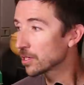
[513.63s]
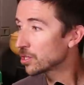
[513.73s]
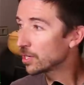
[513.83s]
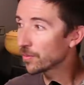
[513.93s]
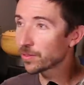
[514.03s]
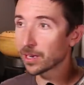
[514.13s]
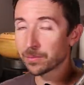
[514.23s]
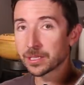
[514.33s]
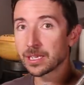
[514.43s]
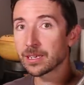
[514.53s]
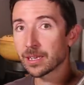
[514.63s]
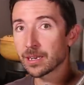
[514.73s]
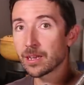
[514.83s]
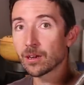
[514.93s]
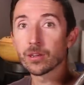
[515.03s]
the shift that I'm seeing
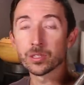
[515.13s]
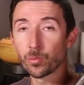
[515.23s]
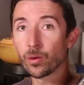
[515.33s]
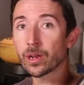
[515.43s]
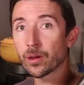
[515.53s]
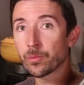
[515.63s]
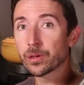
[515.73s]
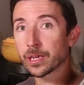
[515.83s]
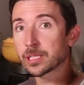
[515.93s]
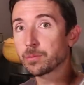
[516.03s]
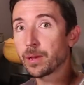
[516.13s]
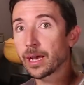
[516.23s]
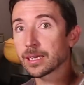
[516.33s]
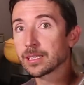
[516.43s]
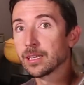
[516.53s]
in here is what I would
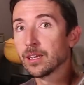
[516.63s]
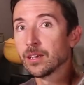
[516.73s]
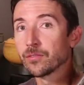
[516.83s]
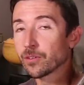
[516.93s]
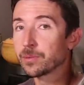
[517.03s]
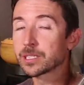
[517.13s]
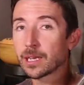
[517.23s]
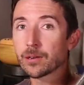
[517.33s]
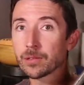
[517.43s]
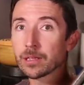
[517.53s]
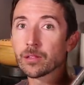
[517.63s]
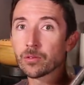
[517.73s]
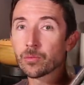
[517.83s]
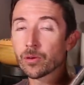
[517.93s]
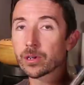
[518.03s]
expect from a Satterlee
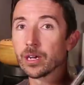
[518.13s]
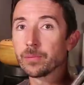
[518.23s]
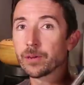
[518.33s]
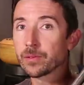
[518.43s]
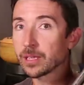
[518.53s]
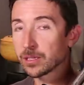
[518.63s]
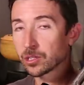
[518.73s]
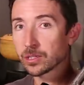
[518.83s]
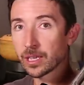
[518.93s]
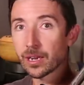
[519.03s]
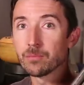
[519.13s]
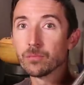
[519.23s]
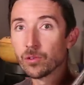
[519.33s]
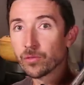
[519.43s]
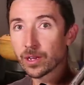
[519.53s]
load workup. Everything's just kind of
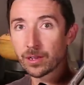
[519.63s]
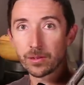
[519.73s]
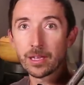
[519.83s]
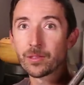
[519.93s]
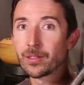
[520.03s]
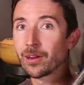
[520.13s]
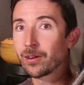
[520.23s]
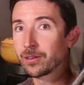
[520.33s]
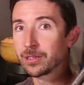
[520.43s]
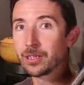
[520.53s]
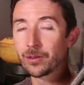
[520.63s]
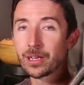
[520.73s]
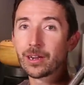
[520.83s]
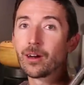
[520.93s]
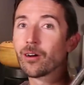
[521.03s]
moving in their, you know,
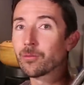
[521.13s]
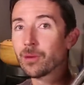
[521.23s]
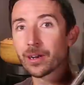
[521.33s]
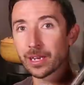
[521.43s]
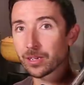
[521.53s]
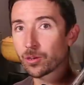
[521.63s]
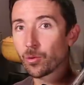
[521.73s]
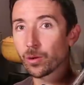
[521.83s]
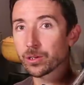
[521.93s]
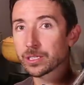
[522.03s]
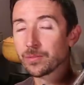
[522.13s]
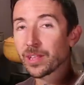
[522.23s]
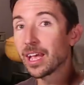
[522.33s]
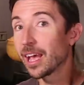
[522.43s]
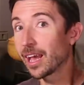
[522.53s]
kind of harmonic course.
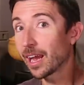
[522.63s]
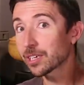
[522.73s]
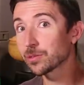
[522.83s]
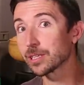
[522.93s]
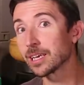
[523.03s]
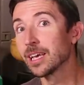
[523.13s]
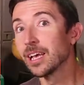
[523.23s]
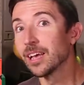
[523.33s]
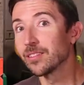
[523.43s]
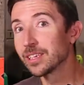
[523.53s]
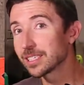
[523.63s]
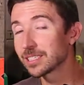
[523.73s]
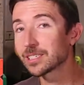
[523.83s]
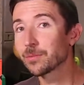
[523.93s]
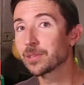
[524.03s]
And actually, this
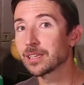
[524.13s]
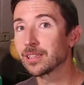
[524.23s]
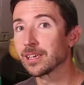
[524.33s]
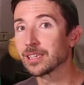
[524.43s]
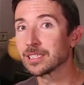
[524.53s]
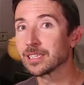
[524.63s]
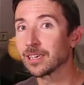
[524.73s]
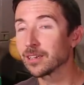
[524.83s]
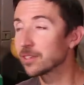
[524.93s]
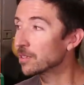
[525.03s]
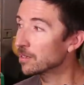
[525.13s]
is something that uh,